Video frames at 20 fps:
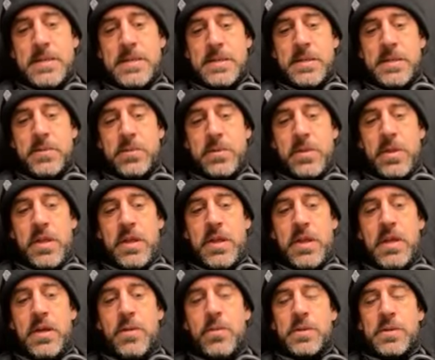I don't think
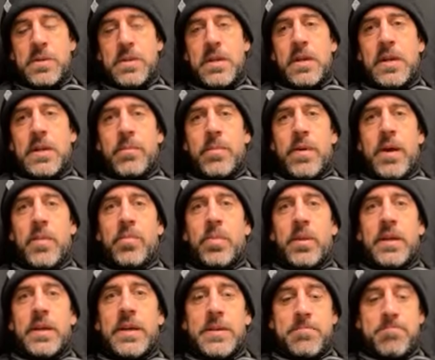he was thinking about
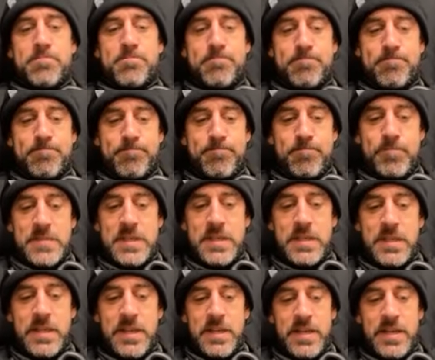playing.
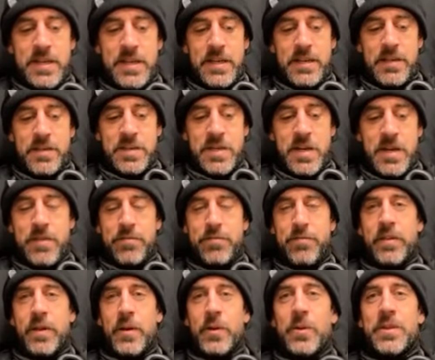And I just kind of
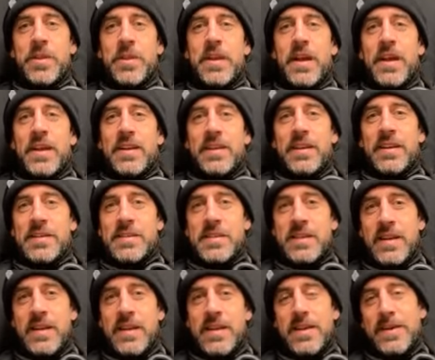floated the idea. I
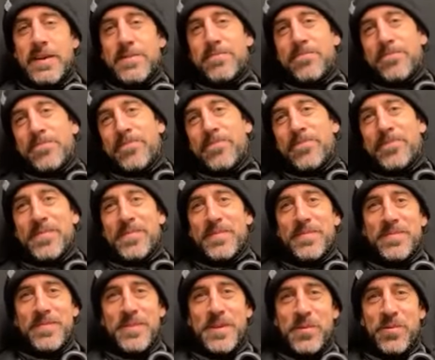said, hey,
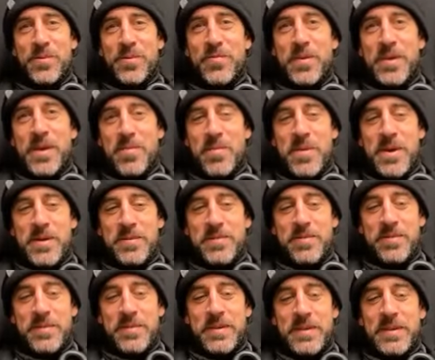you know, what if you come out
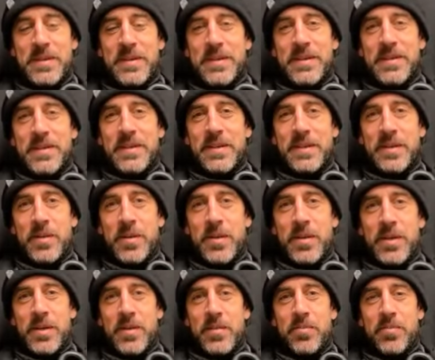
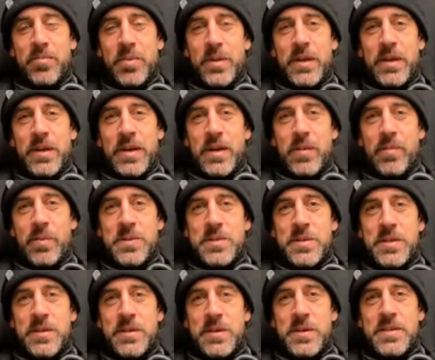and play a couple
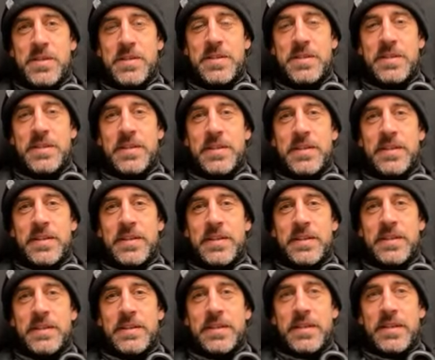series
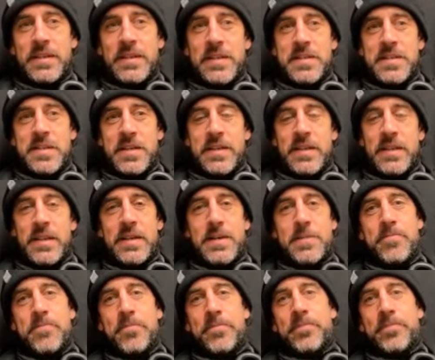Sunday?